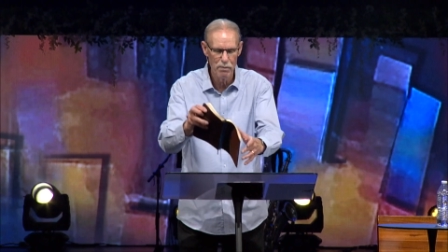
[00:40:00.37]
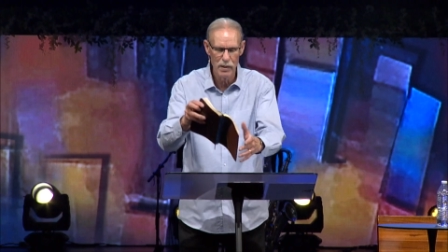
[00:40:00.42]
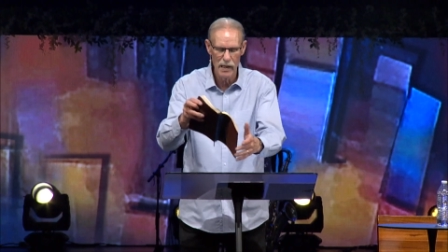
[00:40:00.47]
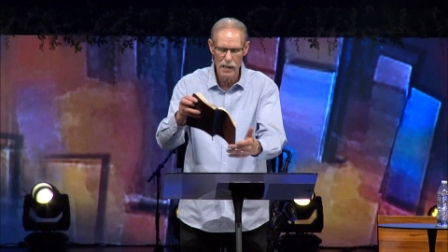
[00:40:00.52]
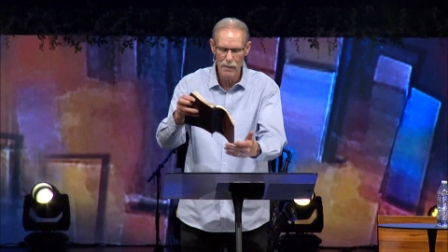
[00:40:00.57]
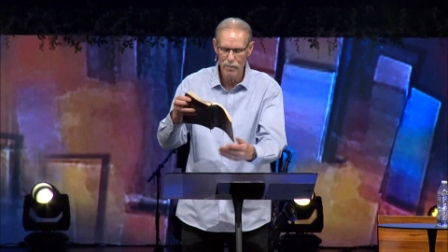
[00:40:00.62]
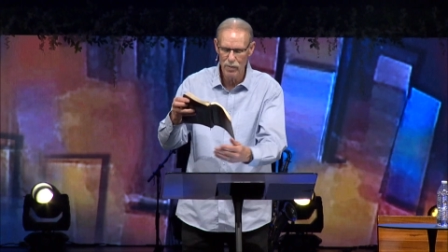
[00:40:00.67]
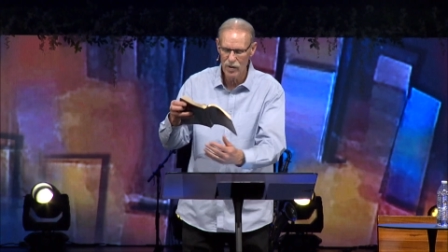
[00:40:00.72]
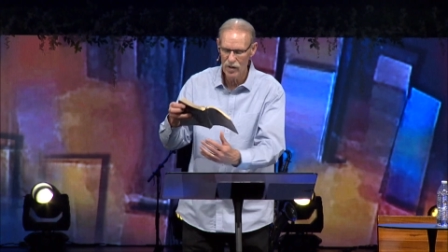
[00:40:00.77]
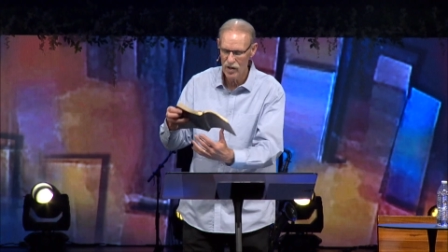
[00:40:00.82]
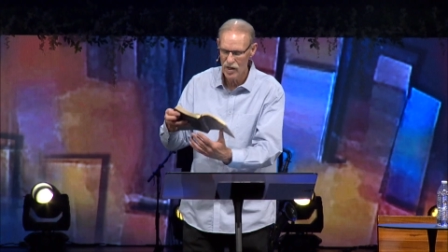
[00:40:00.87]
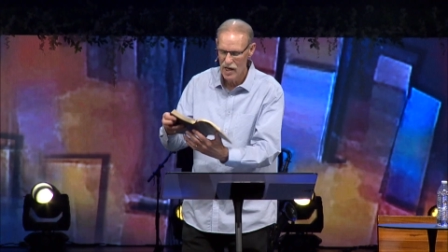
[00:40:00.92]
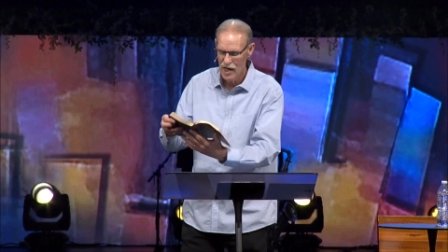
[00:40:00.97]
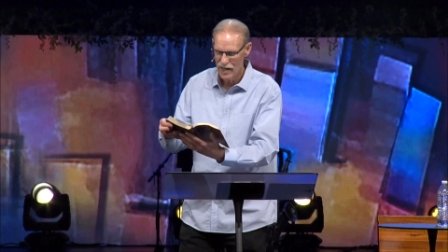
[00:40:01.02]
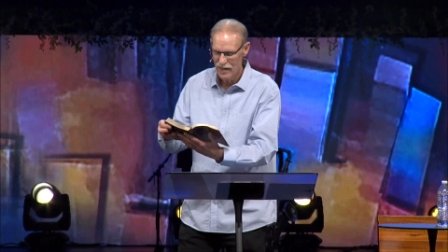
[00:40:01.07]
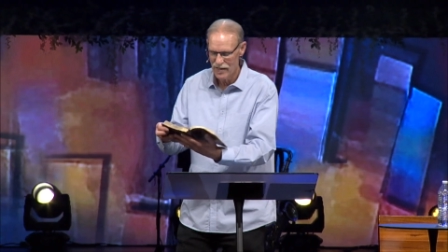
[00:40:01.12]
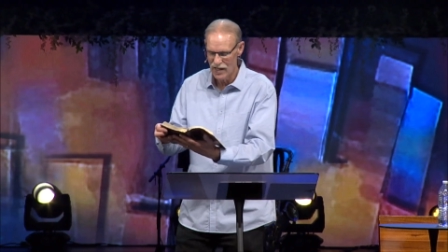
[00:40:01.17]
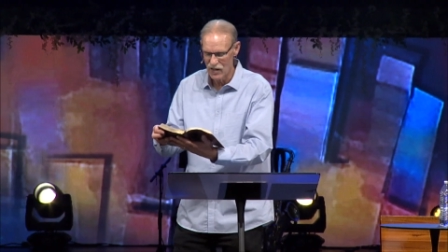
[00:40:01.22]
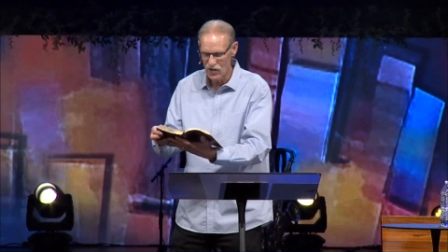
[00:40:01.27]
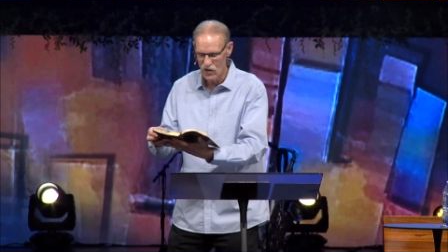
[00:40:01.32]
people
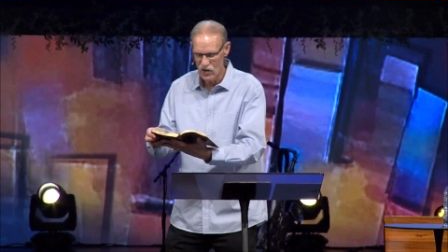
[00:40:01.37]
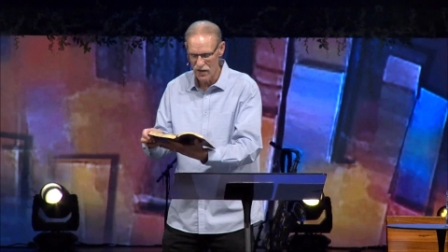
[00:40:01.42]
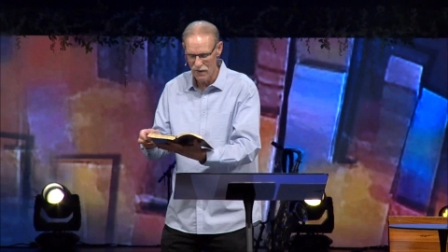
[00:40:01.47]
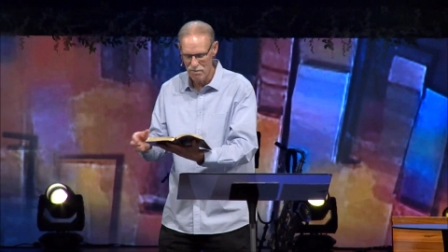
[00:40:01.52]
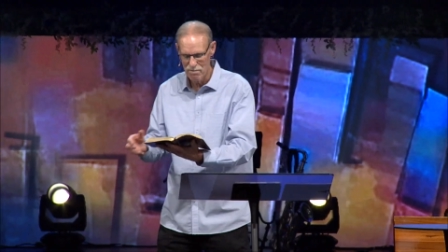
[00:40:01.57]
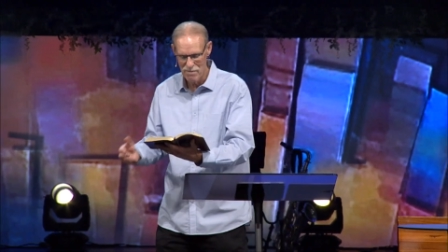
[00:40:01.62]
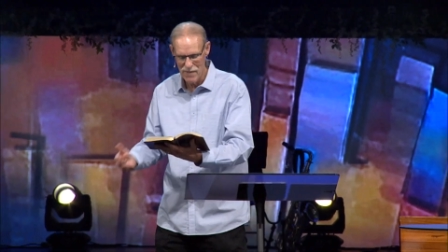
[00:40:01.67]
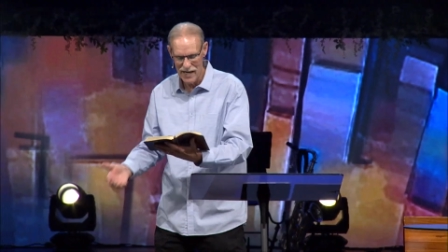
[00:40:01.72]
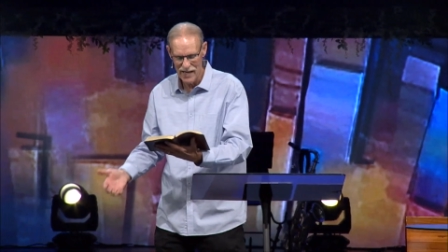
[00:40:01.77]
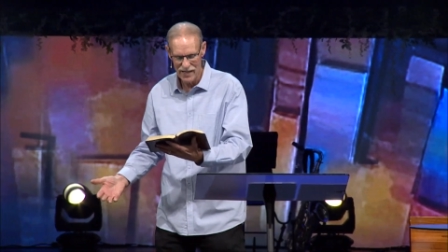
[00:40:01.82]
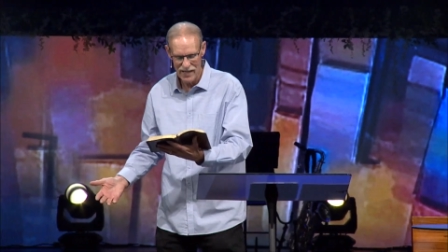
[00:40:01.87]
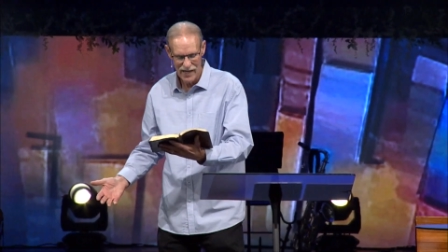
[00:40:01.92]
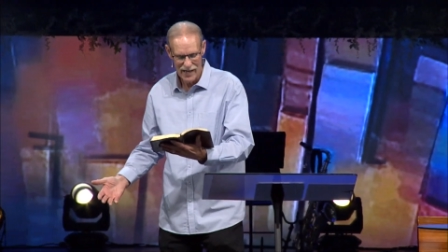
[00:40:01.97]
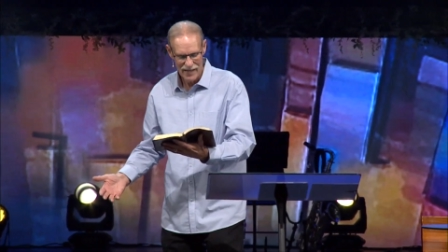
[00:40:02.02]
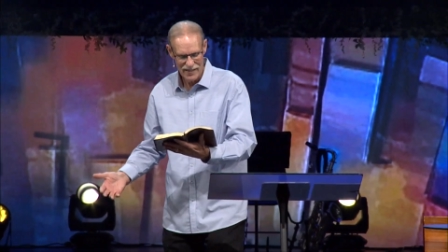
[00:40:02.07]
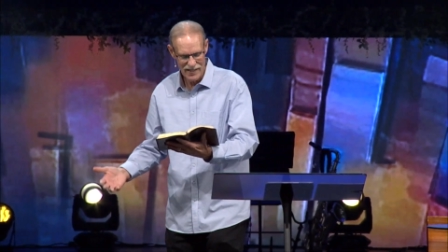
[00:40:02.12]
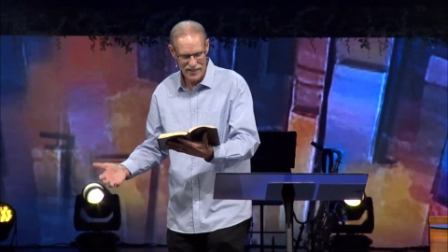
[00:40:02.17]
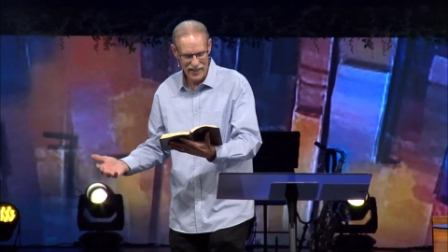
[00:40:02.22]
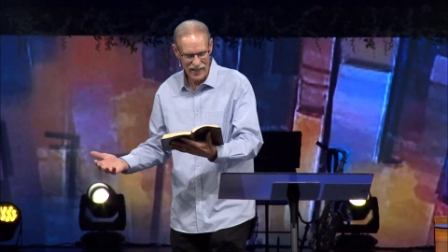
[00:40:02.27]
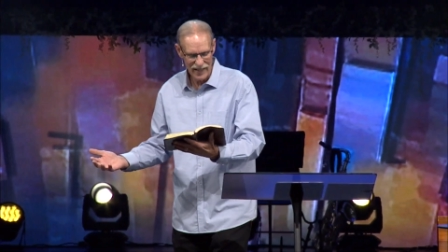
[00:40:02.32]
that submit
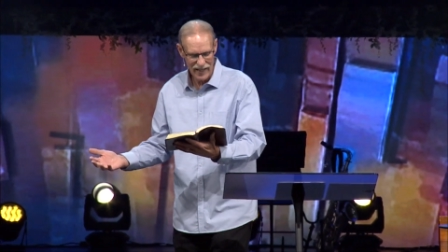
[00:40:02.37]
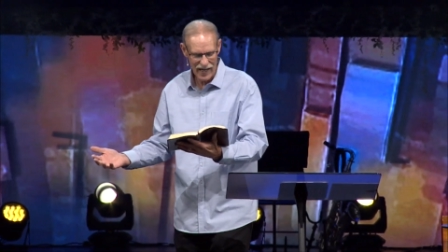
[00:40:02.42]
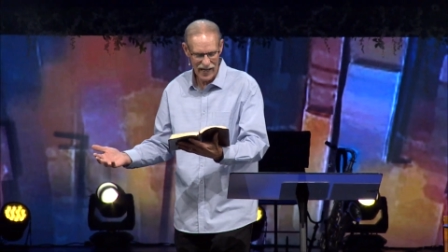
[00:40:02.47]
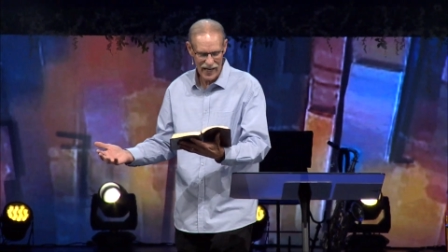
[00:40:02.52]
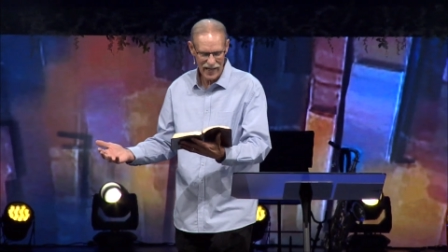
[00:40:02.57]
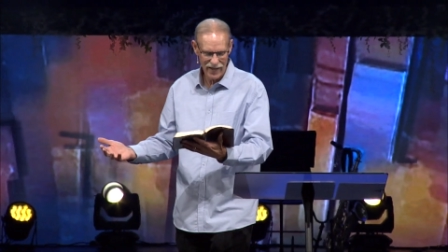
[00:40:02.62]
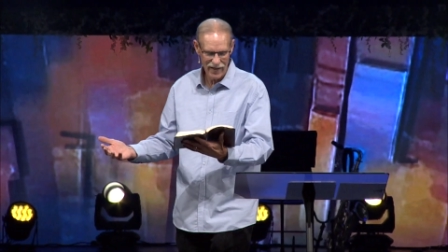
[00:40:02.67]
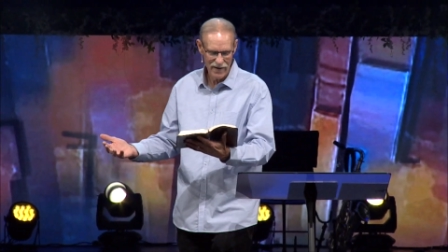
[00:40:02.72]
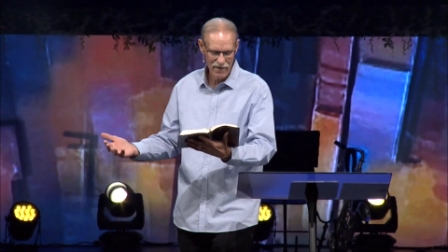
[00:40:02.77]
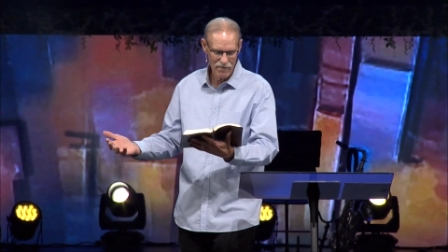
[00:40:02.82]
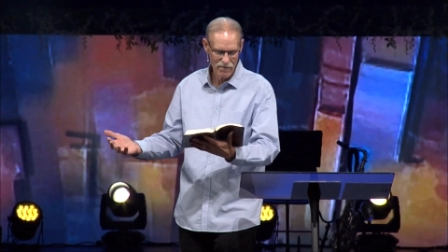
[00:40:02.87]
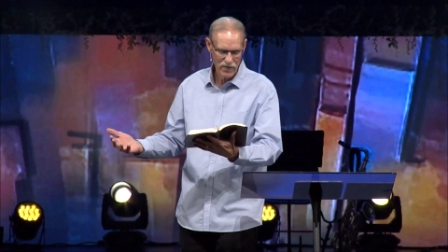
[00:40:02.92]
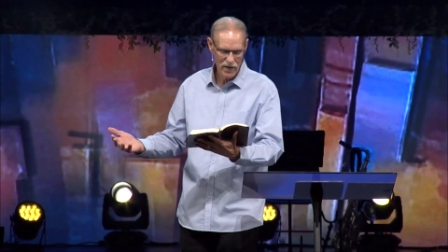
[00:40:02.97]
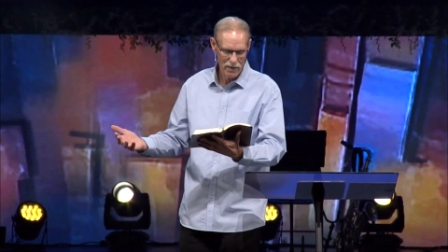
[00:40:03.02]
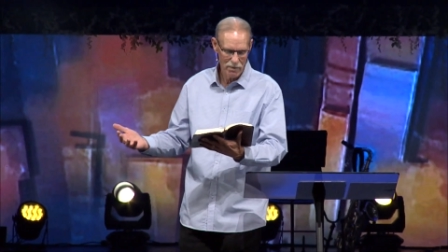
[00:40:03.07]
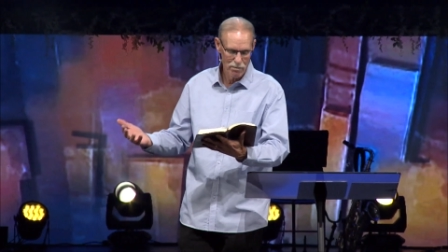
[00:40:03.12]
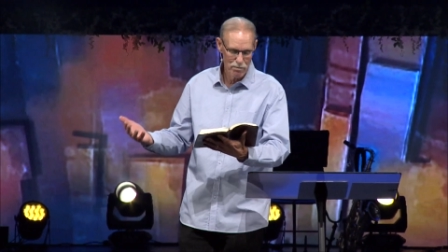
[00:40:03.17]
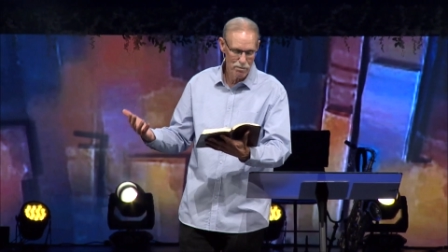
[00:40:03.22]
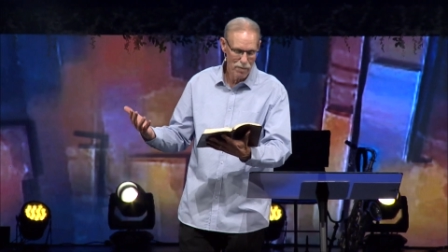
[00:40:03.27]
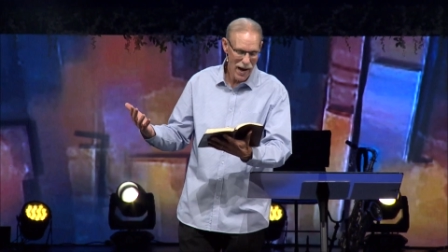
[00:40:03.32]
to the king.
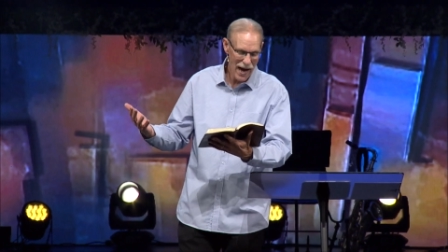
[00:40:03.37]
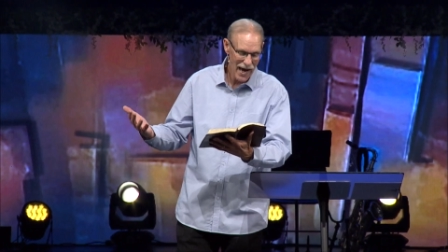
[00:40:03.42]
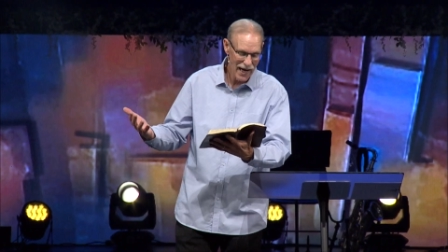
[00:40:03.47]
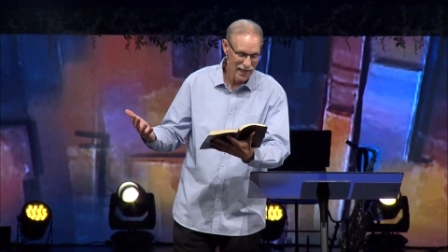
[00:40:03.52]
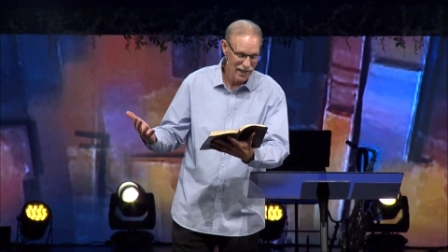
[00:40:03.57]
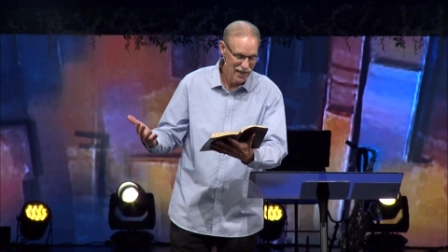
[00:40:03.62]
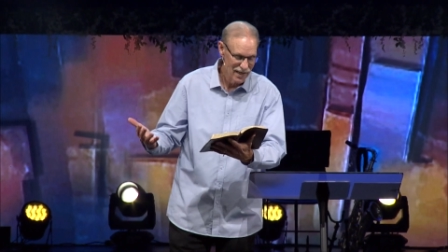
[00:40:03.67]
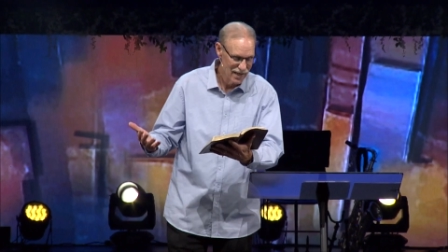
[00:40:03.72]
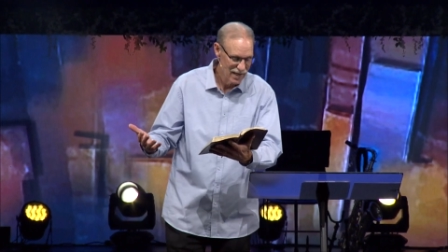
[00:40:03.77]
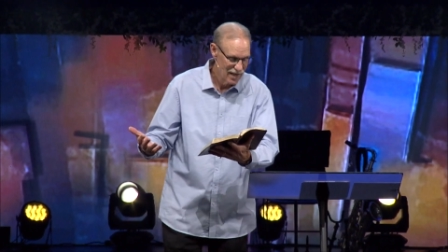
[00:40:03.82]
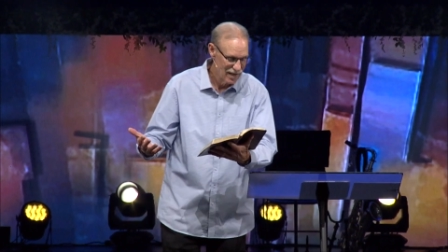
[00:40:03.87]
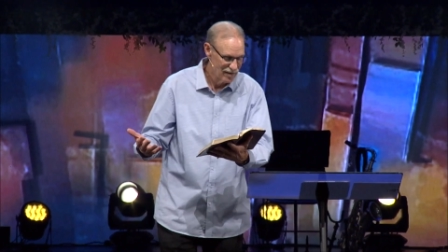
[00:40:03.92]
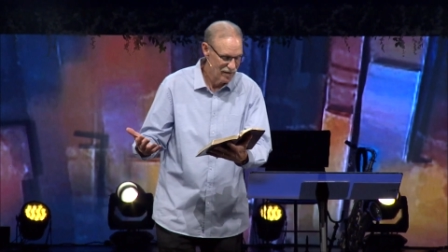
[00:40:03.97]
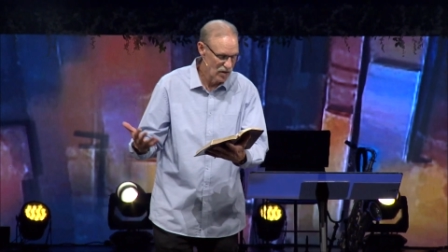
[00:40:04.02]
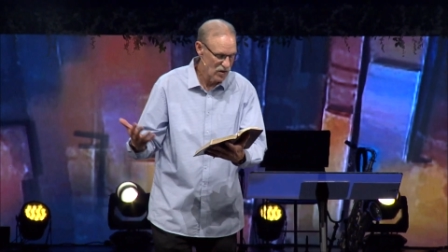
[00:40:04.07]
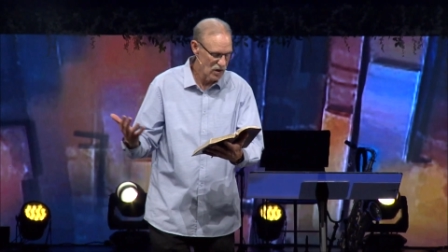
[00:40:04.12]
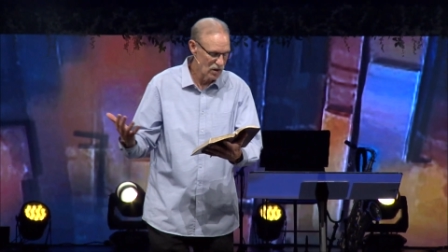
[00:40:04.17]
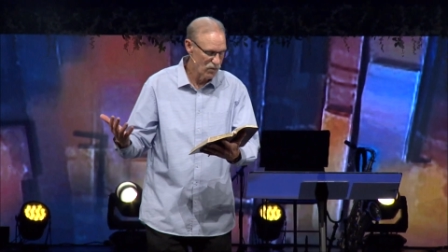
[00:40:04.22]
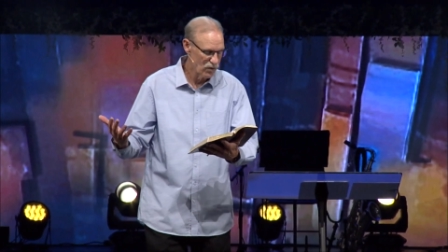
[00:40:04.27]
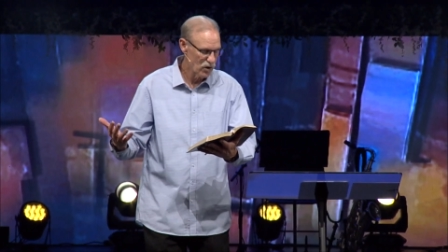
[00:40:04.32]
But
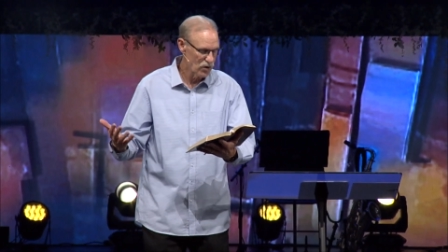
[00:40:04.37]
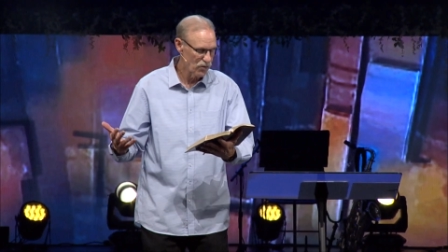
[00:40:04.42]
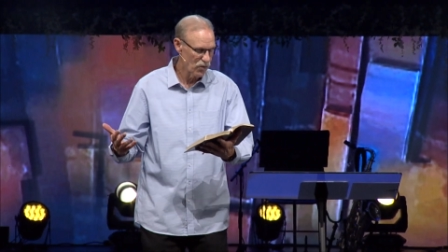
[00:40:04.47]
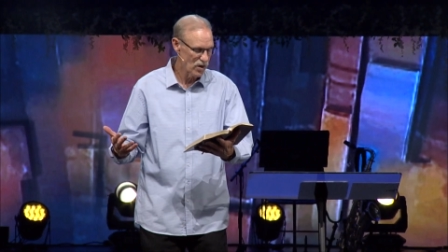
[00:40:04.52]
listen to verse